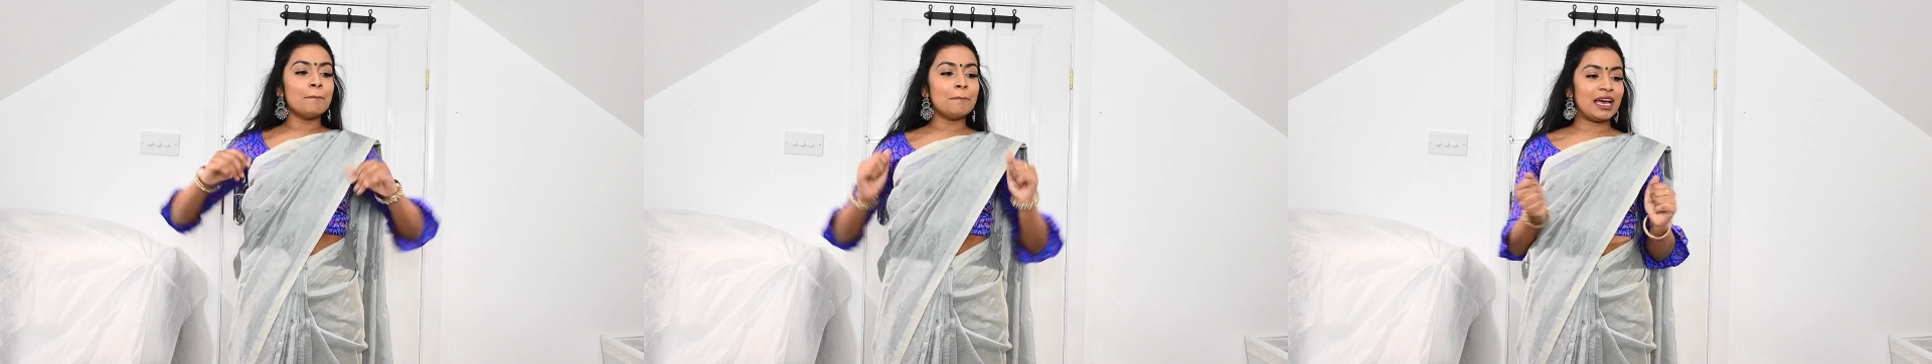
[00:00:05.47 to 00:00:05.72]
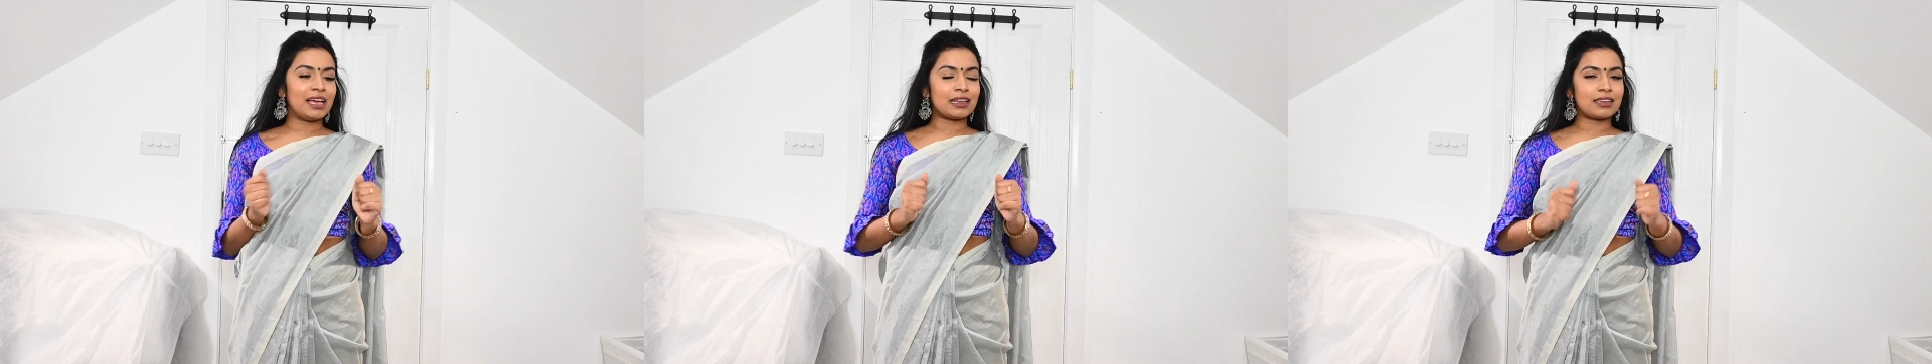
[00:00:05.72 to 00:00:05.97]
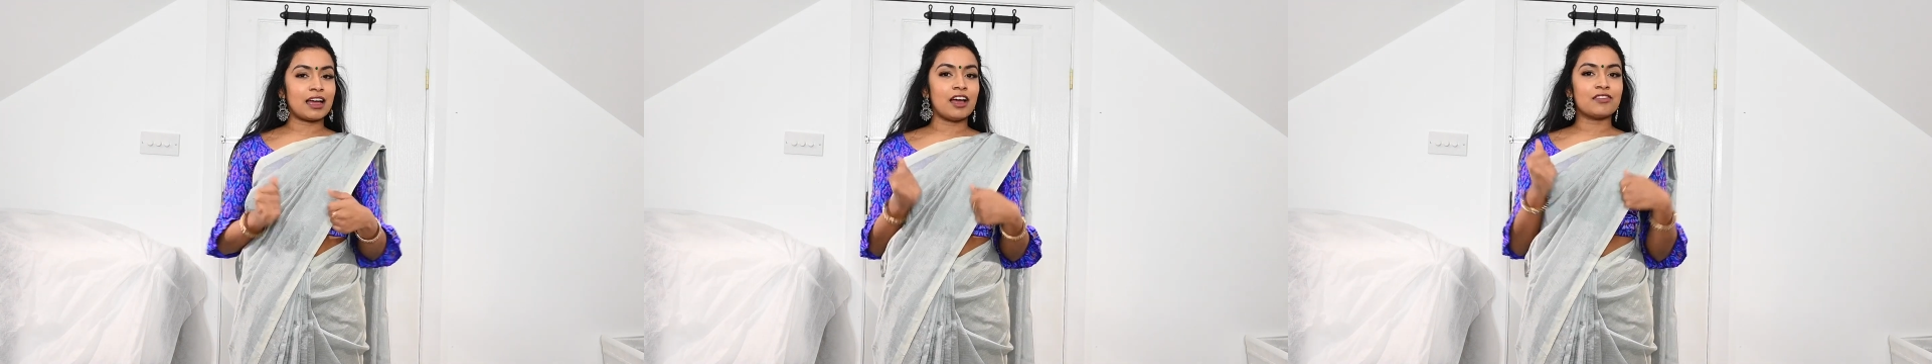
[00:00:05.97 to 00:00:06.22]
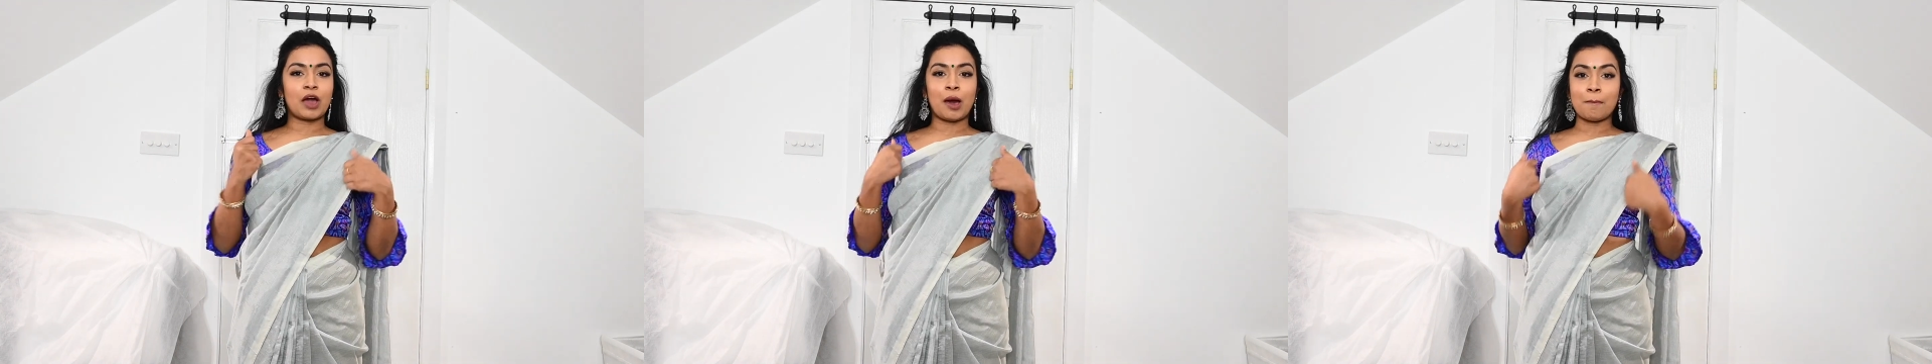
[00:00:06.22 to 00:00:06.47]
but
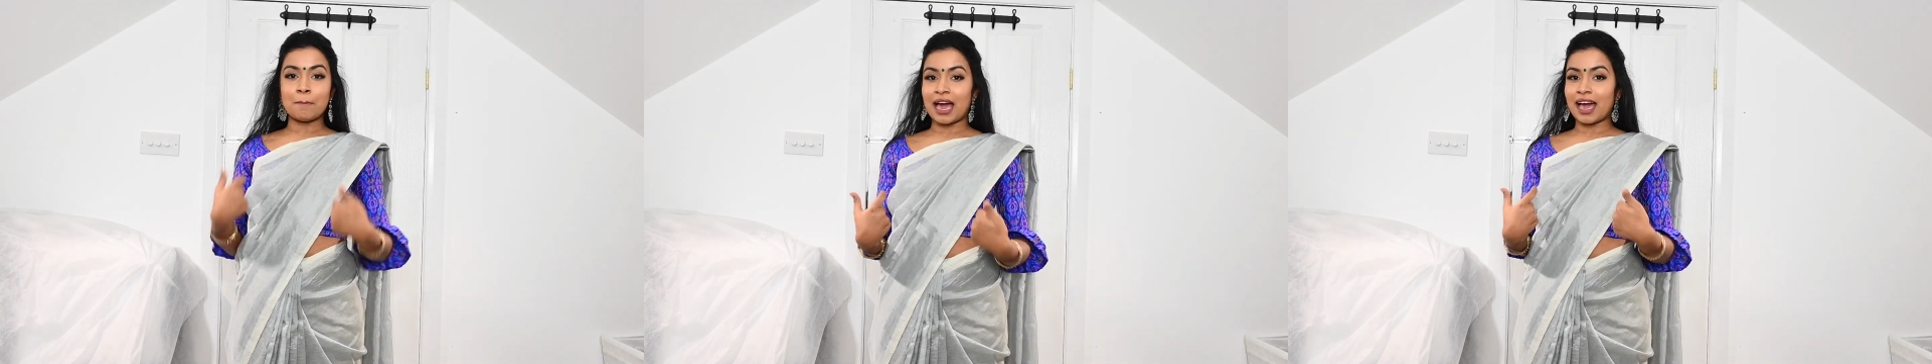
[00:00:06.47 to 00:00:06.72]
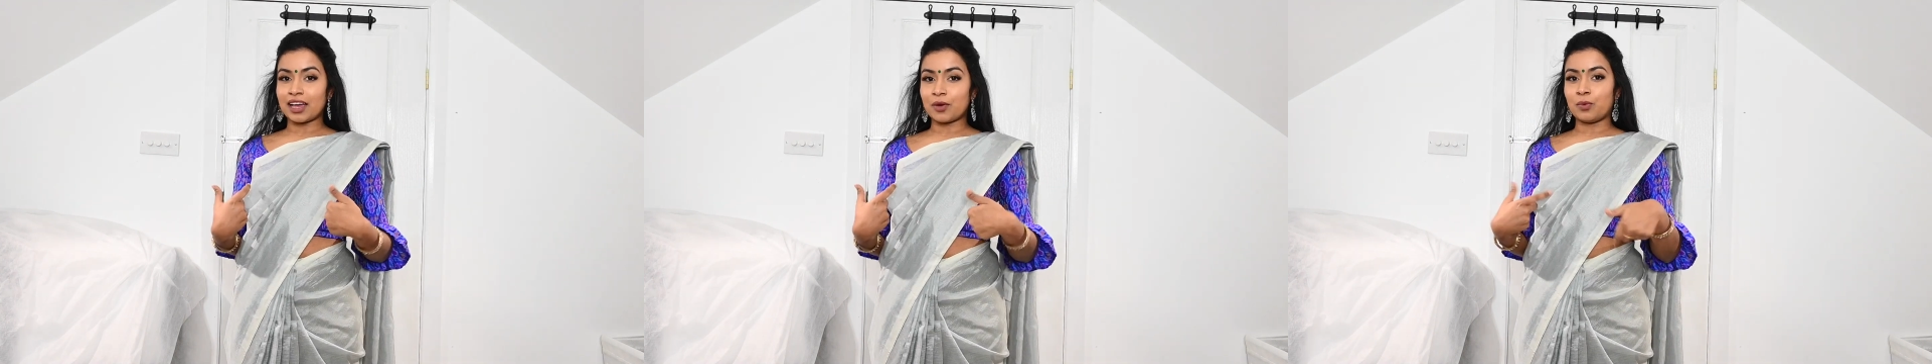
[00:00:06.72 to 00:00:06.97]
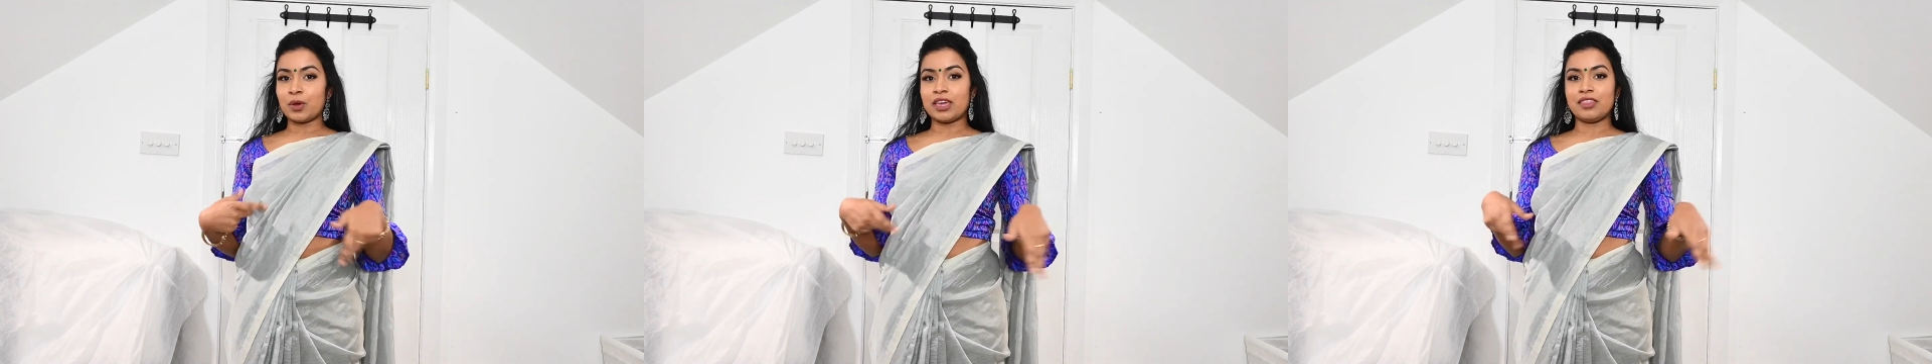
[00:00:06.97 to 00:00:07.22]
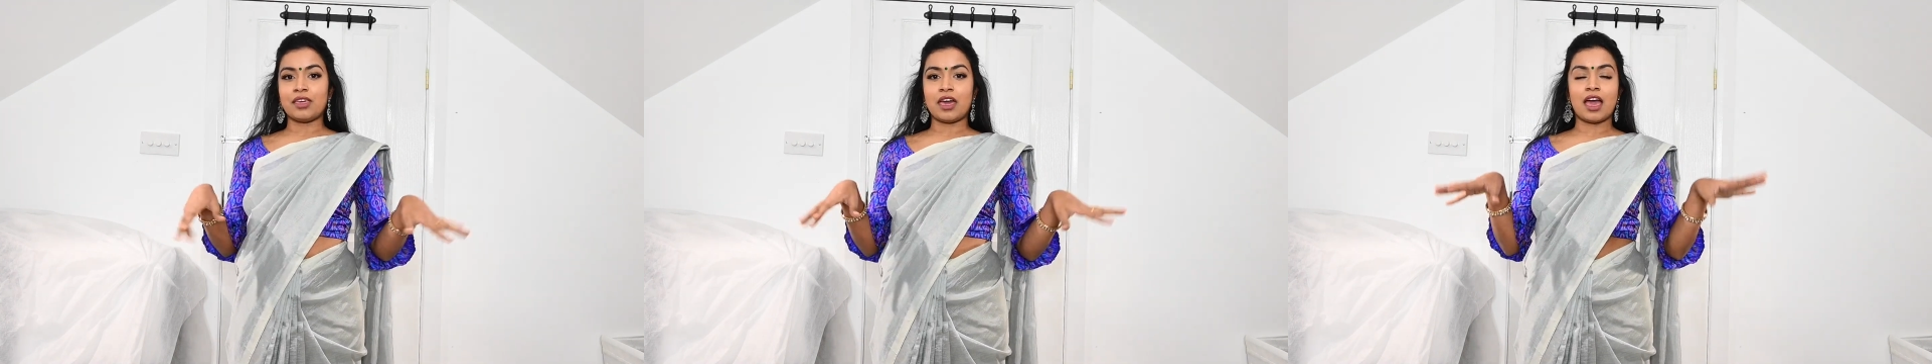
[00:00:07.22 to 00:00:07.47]
I've come back
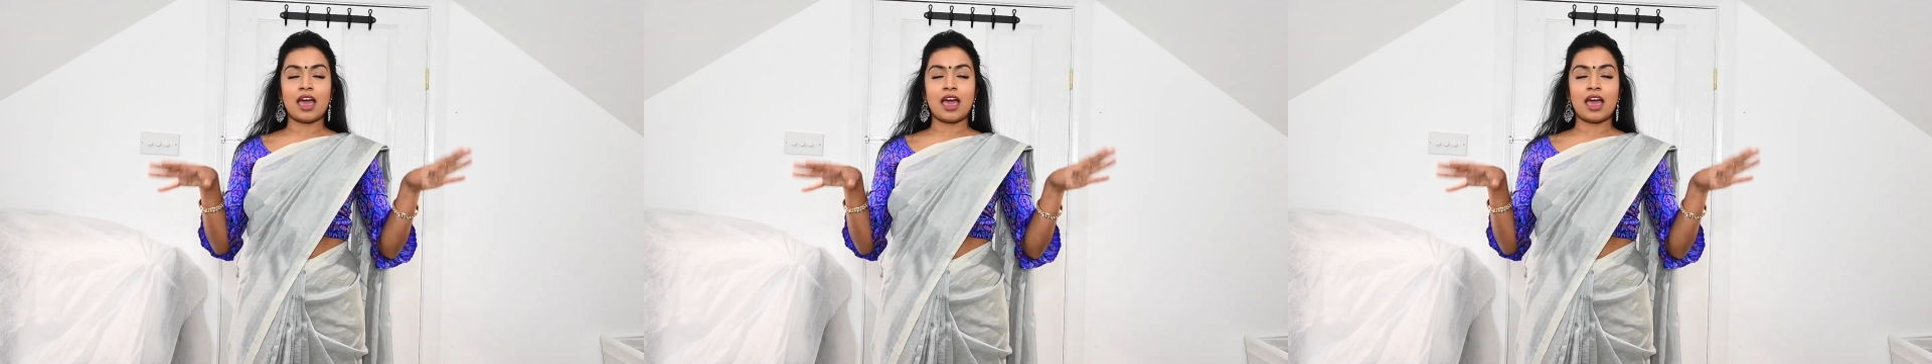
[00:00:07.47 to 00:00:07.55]
with